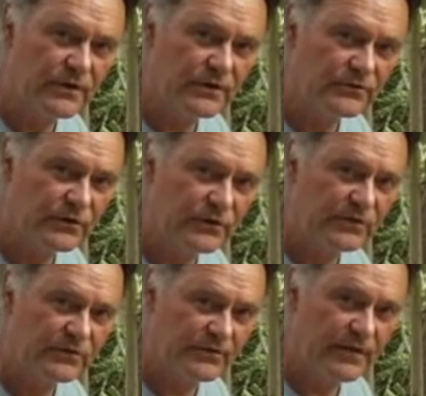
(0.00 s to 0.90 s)
a
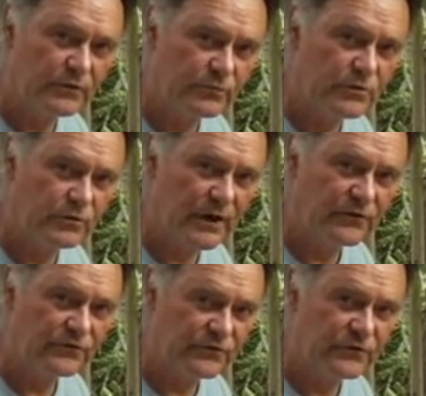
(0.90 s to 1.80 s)
series of other root
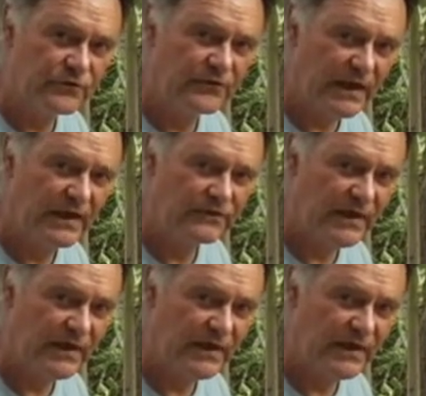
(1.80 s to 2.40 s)
crown shoots as